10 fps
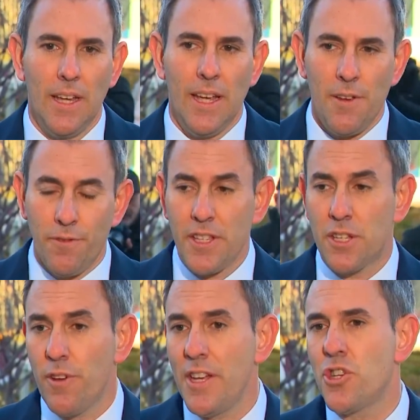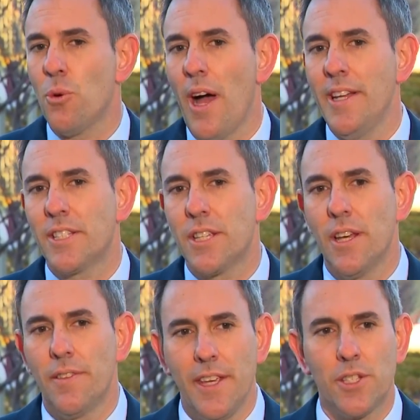If this eventuates,
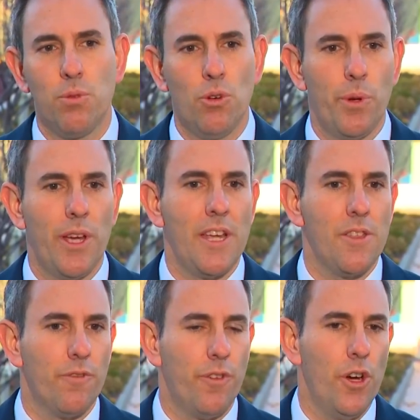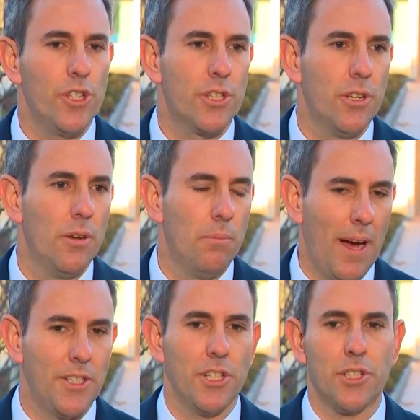this will be the first
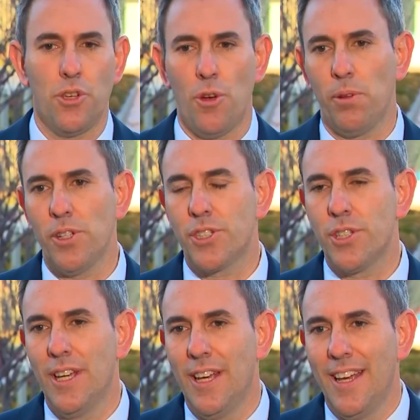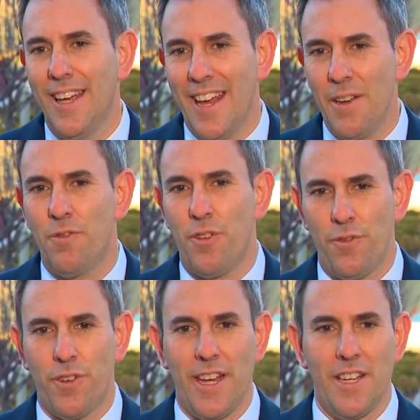budget surplus in
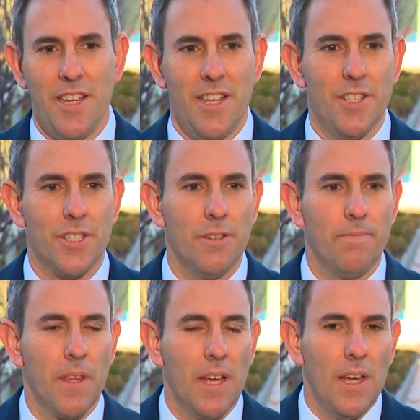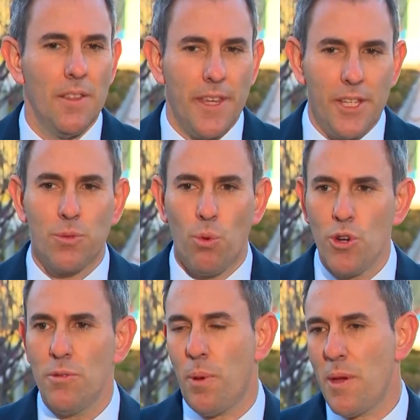fifteen years. This
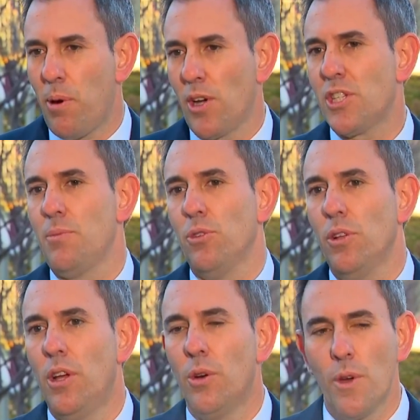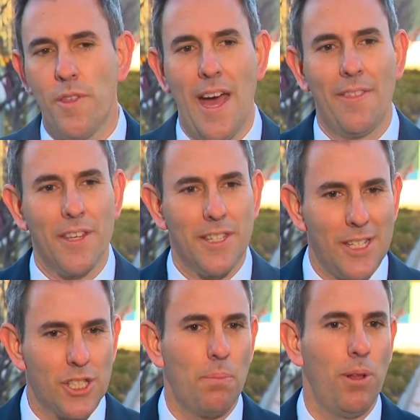wouldn't be possible without the
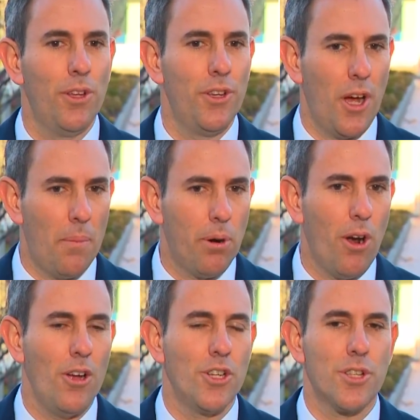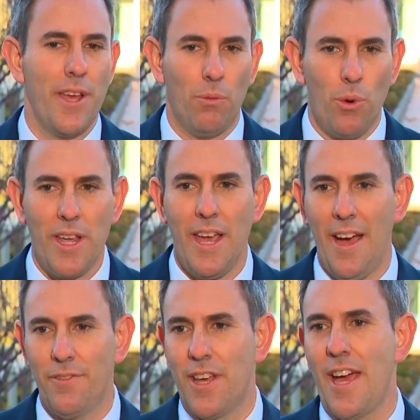disciplined approach that we
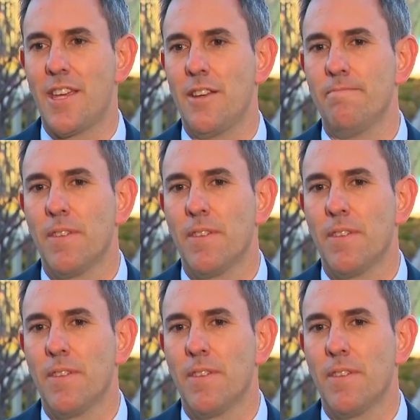have taken.